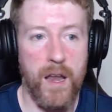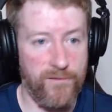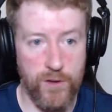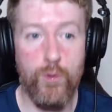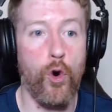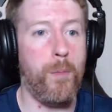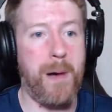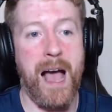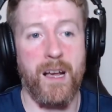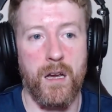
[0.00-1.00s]
And if you go
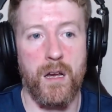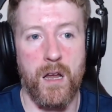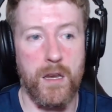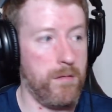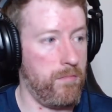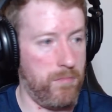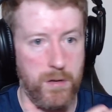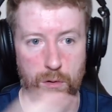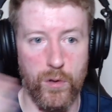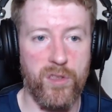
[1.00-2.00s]
back and
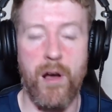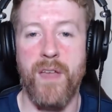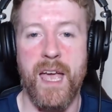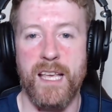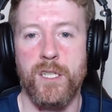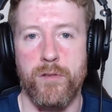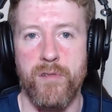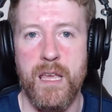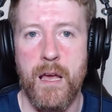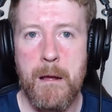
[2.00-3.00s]
you look throughout their
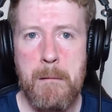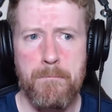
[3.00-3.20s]
history,